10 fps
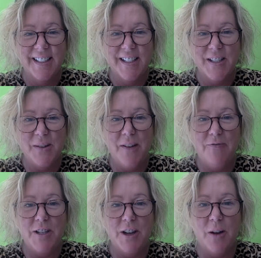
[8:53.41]
So every
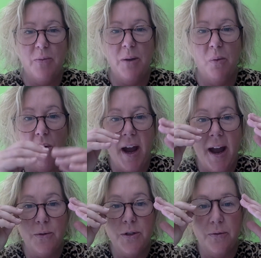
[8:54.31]
time we walk
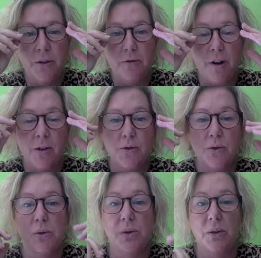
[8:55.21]
out of the front
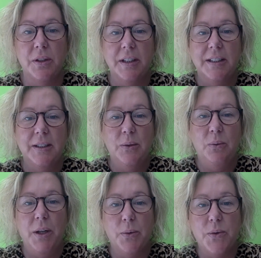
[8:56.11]
door,
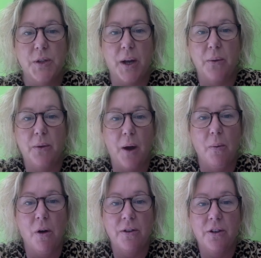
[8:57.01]
we also go
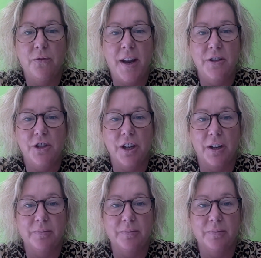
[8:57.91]
on an adventure.